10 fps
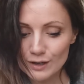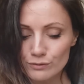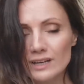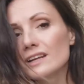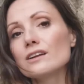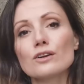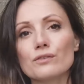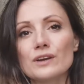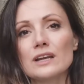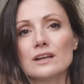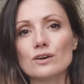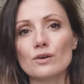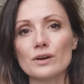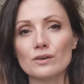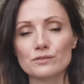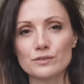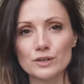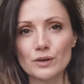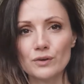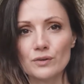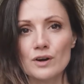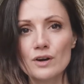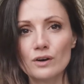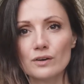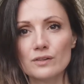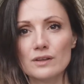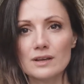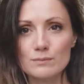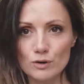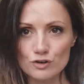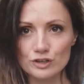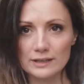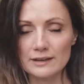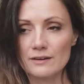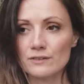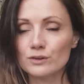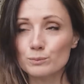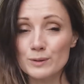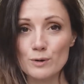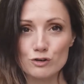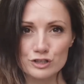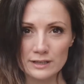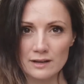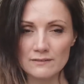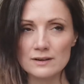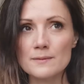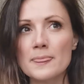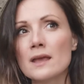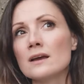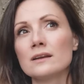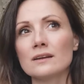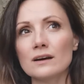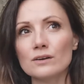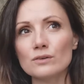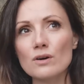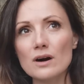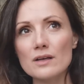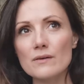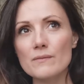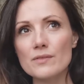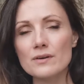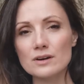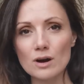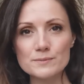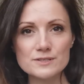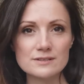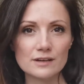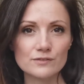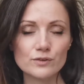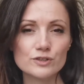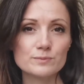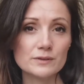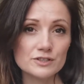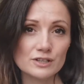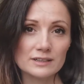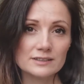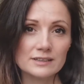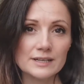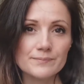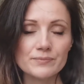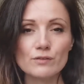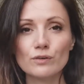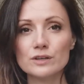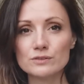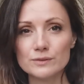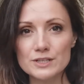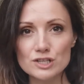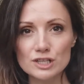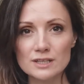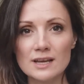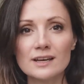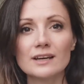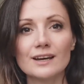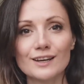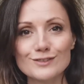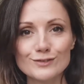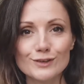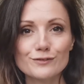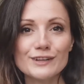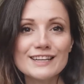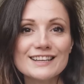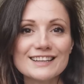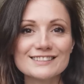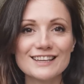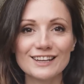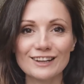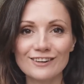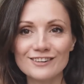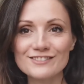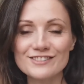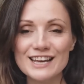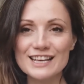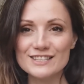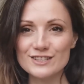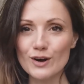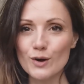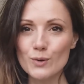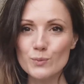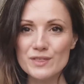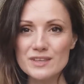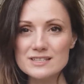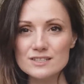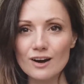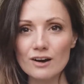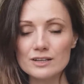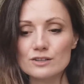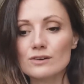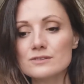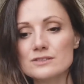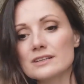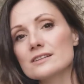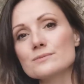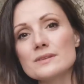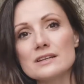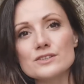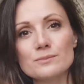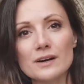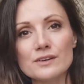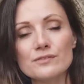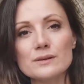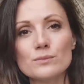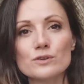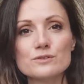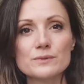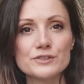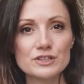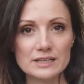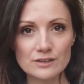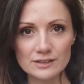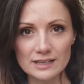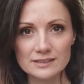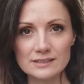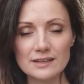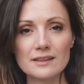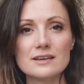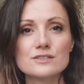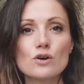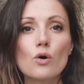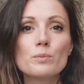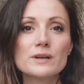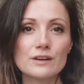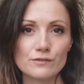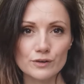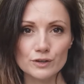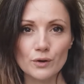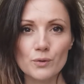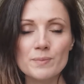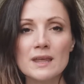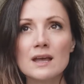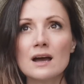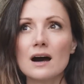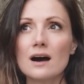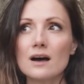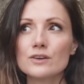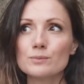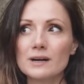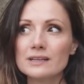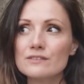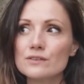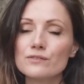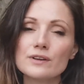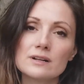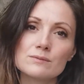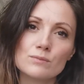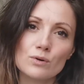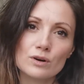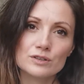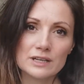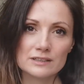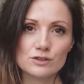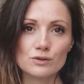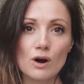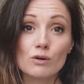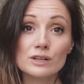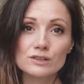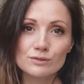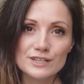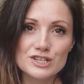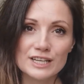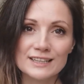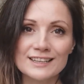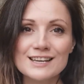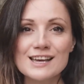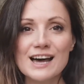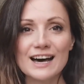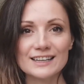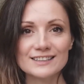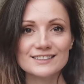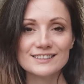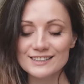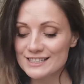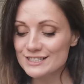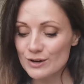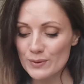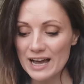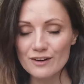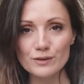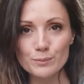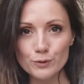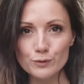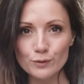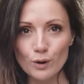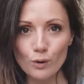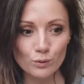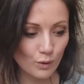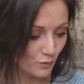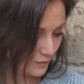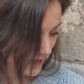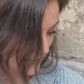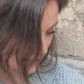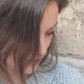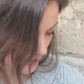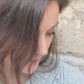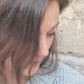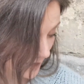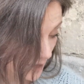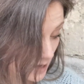really a lot of healing going on for you on the emotional level. Now, the cups stand for spirituality, for intuition, and for feelings and love. So with this card, it also tells me that you might feel more spiritually connected, that there's an opening for you. You might even feel more connected to your own intuition. And so we have a beautiful all-over energy.